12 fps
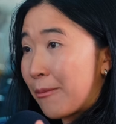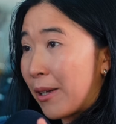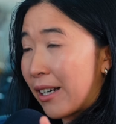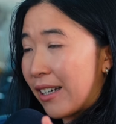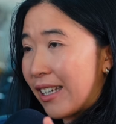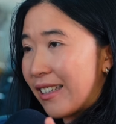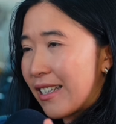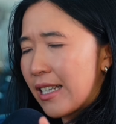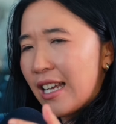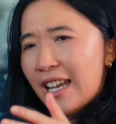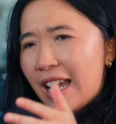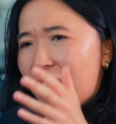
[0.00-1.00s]

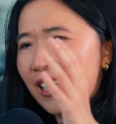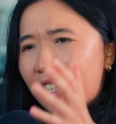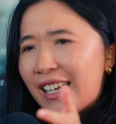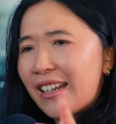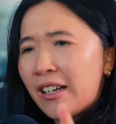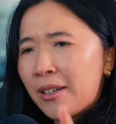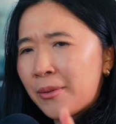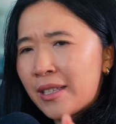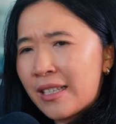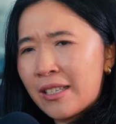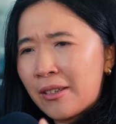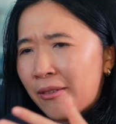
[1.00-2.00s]
experience, and yet I
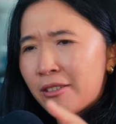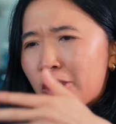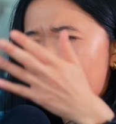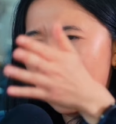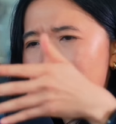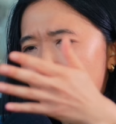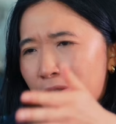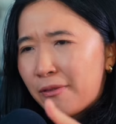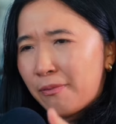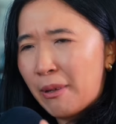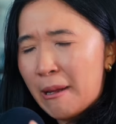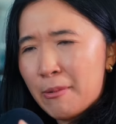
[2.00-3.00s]
was, in charge
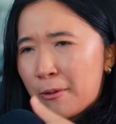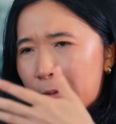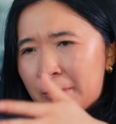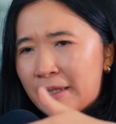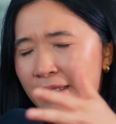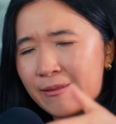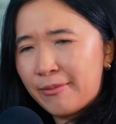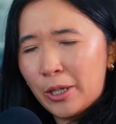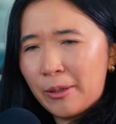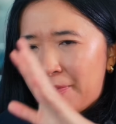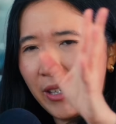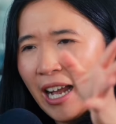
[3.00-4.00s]
of people's,
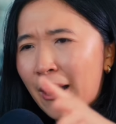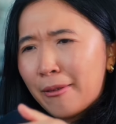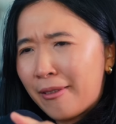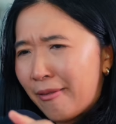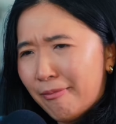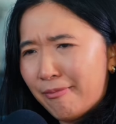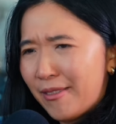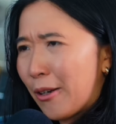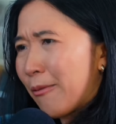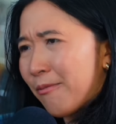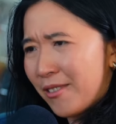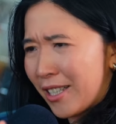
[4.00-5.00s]
health,
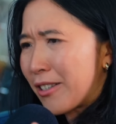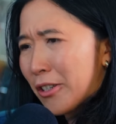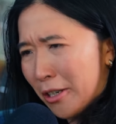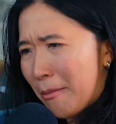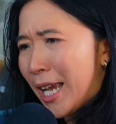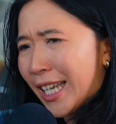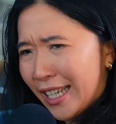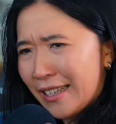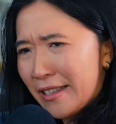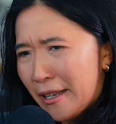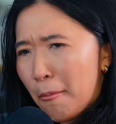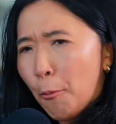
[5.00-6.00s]
decision making
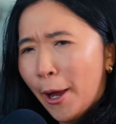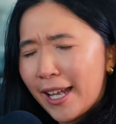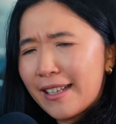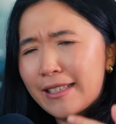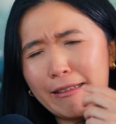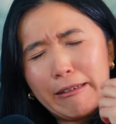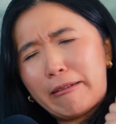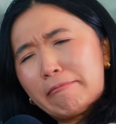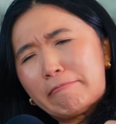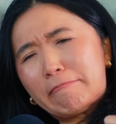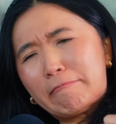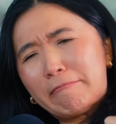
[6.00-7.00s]
in some ways, and you
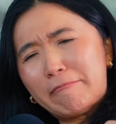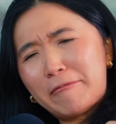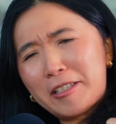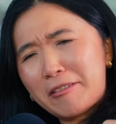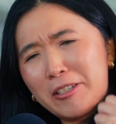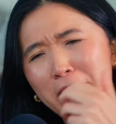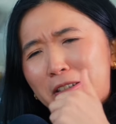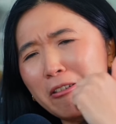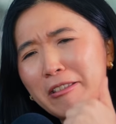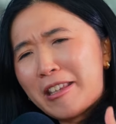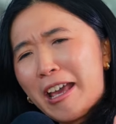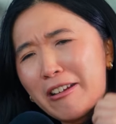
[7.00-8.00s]
go, well,
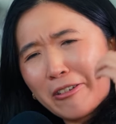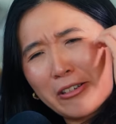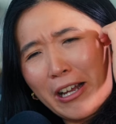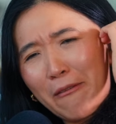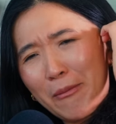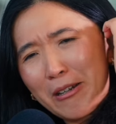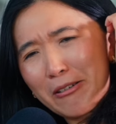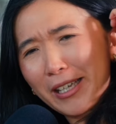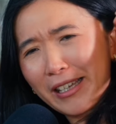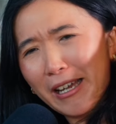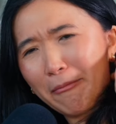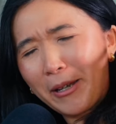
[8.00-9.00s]
should I have been
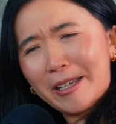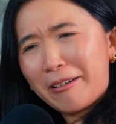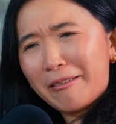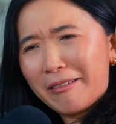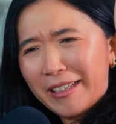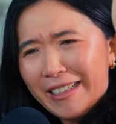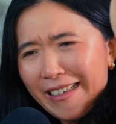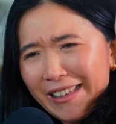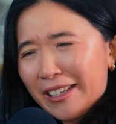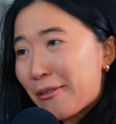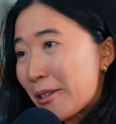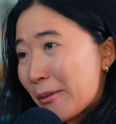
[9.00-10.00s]
doing that? But I
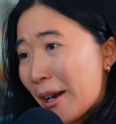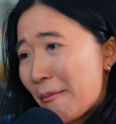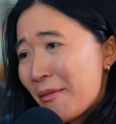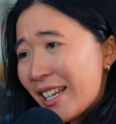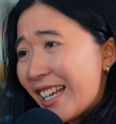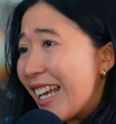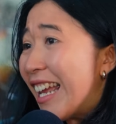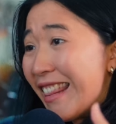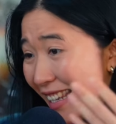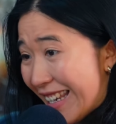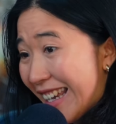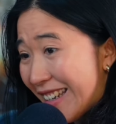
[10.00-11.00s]
think it was all right
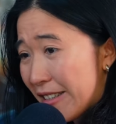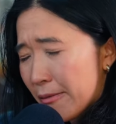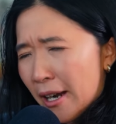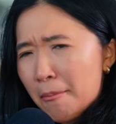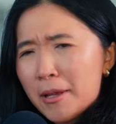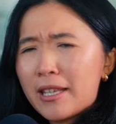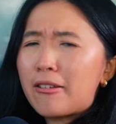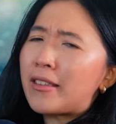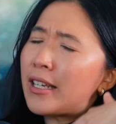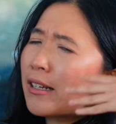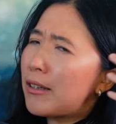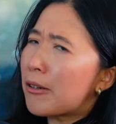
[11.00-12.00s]
in the end, right? But then you
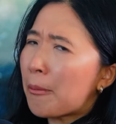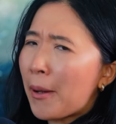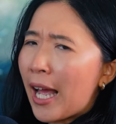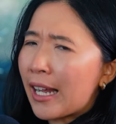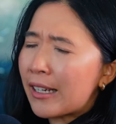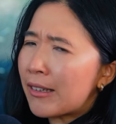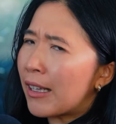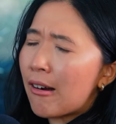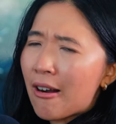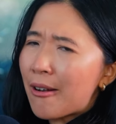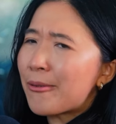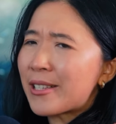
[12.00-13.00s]
look back, and you're
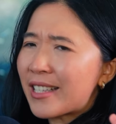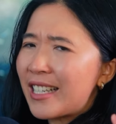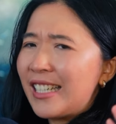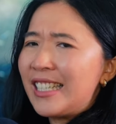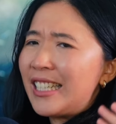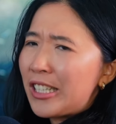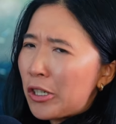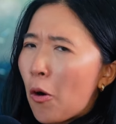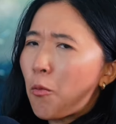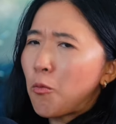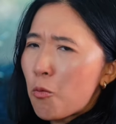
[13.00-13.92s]
like, I was not